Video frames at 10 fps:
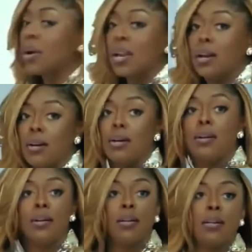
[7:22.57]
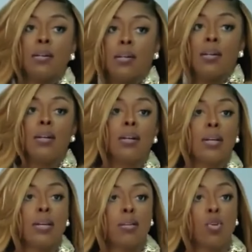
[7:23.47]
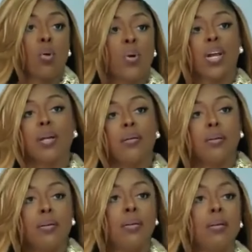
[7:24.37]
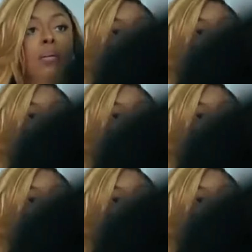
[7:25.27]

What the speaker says: on a vote, but Holmes, never, not